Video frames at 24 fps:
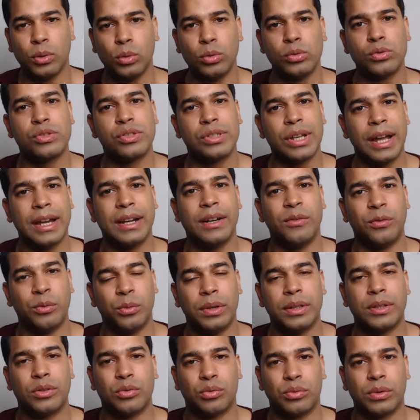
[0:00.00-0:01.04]
lose sight of
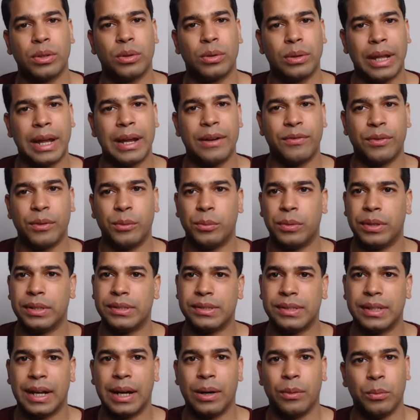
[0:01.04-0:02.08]
what's real life and
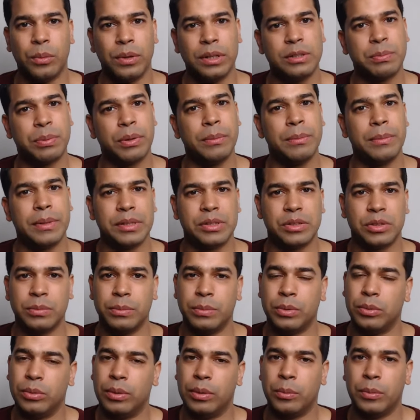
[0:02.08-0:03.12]
what's not, what's
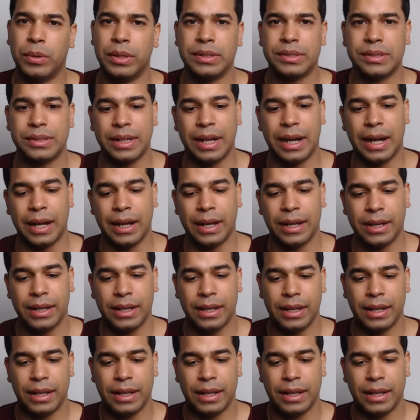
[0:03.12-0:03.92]
permissible and what's not.